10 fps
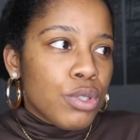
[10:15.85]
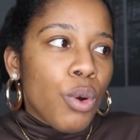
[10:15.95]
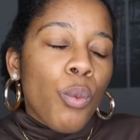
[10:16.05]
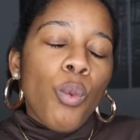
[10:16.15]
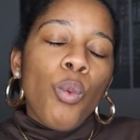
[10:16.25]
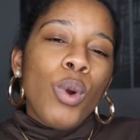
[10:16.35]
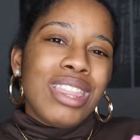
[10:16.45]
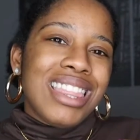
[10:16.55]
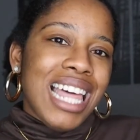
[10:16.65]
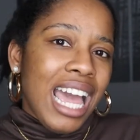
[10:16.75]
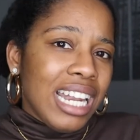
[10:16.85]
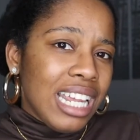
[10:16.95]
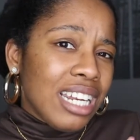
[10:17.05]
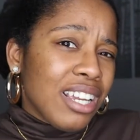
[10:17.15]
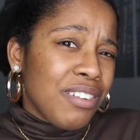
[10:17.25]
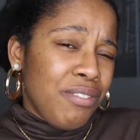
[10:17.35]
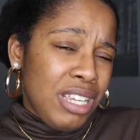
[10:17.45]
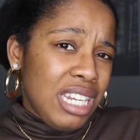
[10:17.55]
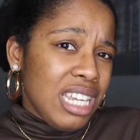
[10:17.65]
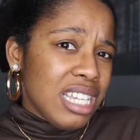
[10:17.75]
So with that
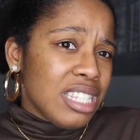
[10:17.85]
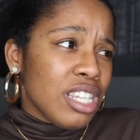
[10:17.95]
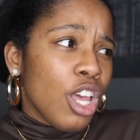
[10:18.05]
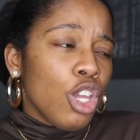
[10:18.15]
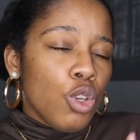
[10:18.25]
inconvenience,